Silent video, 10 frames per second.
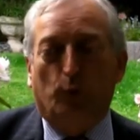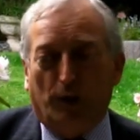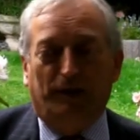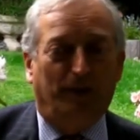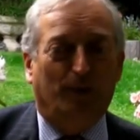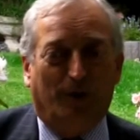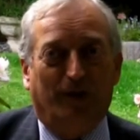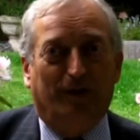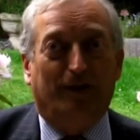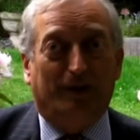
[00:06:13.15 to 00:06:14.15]
what it
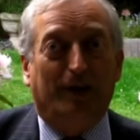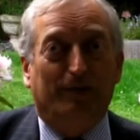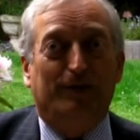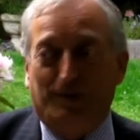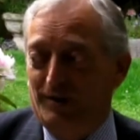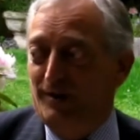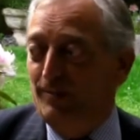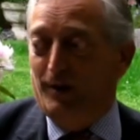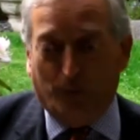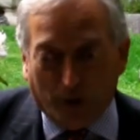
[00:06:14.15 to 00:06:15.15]
was that I was talking about,